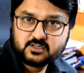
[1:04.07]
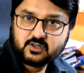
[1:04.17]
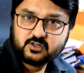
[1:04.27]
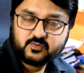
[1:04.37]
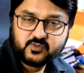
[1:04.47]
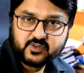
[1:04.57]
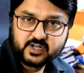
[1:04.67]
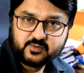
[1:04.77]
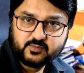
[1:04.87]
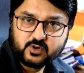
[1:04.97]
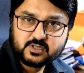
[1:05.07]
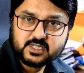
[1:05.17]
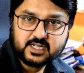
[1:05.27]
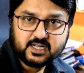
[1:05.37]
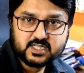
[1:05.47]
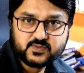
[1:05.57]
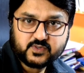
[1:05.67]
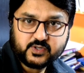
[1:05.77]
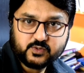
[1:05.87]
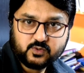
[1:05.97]
going to be very important class
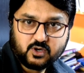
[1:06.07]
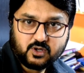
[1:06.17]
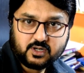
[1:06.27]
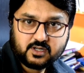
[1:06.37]
for you all.